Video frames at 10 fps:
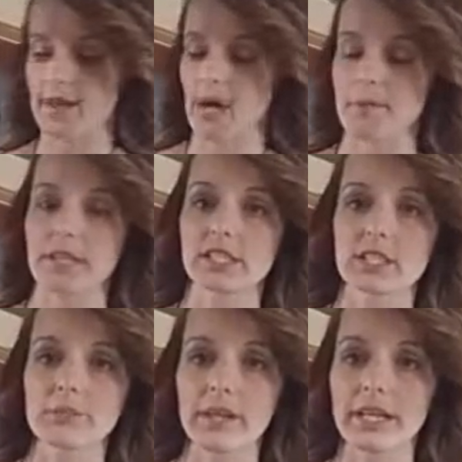I've got my
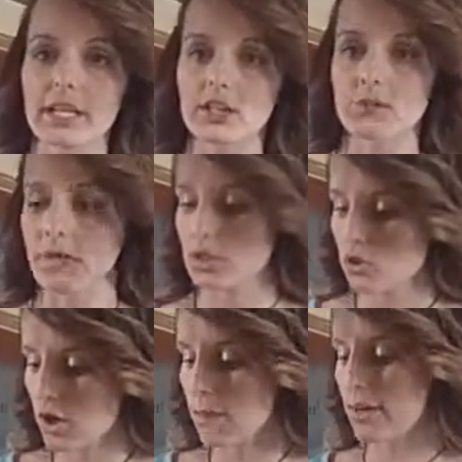spinach and my
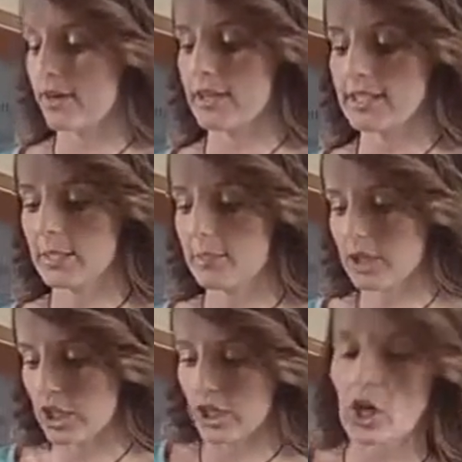strawberries and my
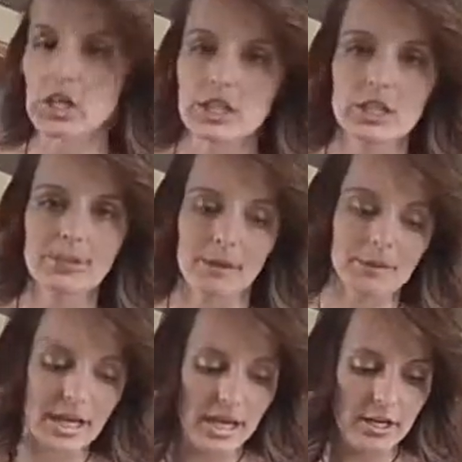Shakeology, my
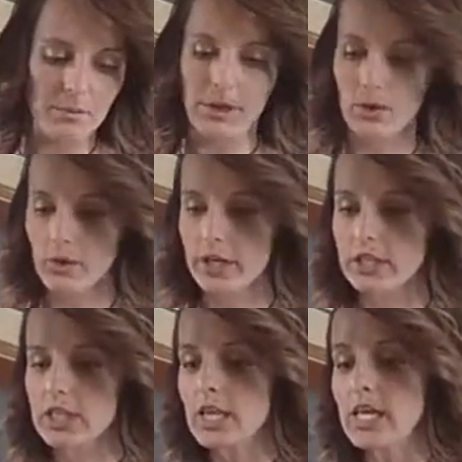banana and my
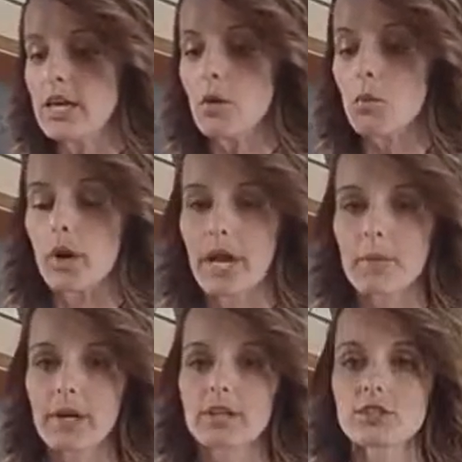orange, what
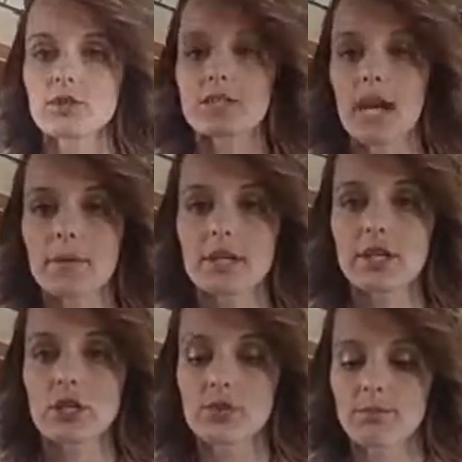I'm gonna do is I'm gonna
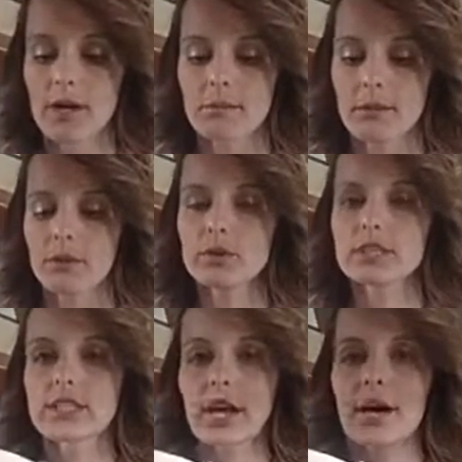use my
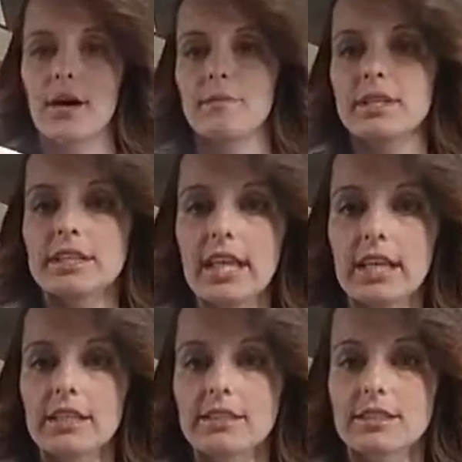Boost. This
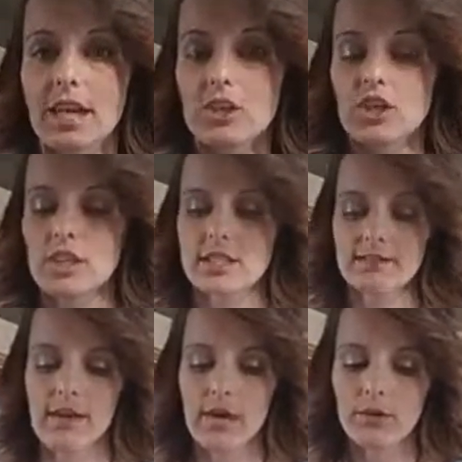is
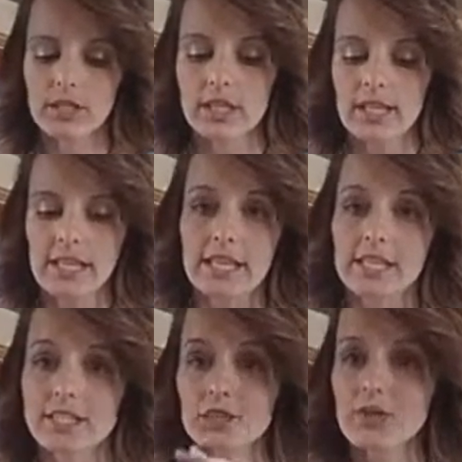digestive health.
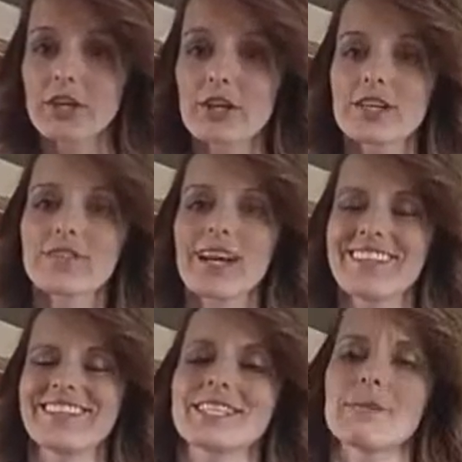This is really good if you
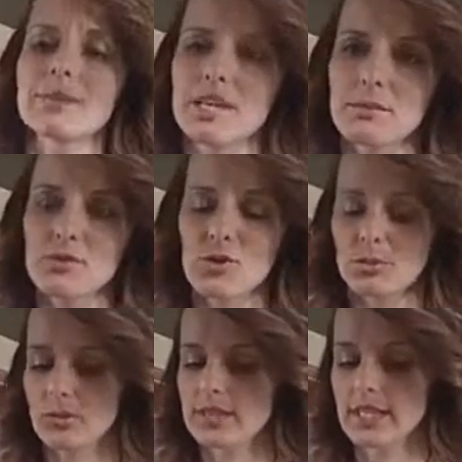have any type of tummy
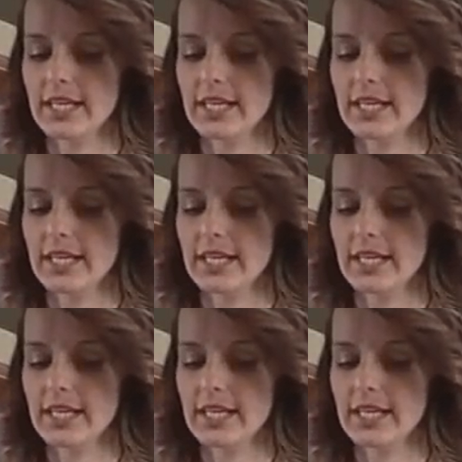troubles.